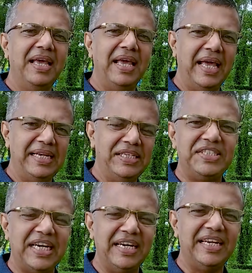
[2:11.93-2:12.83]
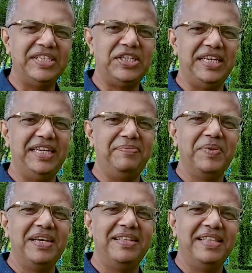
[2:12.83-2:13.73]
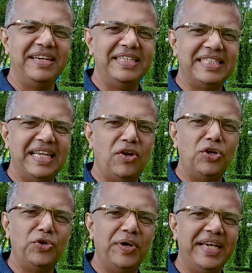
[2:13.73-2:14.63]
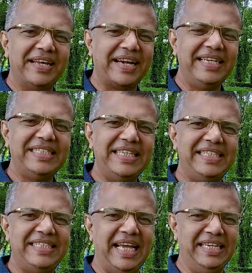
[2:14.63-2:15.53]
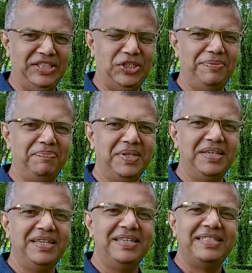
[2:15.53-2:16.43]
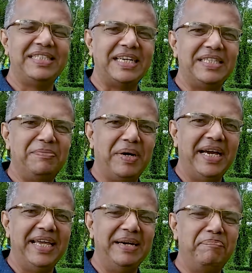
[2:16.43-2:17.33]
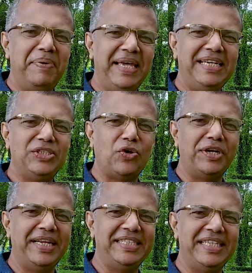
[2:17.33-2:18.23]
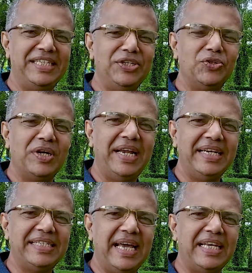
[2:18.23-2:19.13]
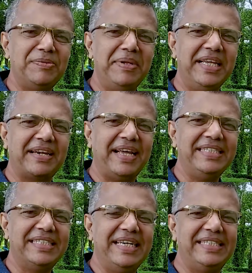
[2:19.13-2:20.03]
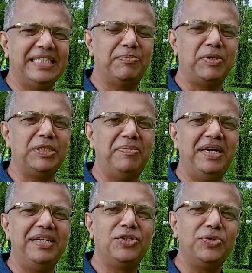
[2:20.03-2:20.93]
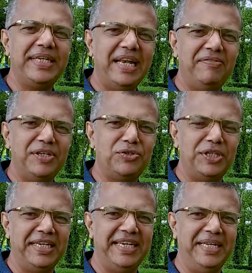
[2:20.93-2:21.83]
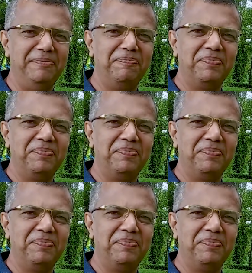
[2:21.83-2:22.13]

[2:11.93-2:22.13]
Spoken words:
And in Changanasheri, there is an ongoing rice kit challenge started by a parents organization to collect as many rice kits as possible to deliver to the needy.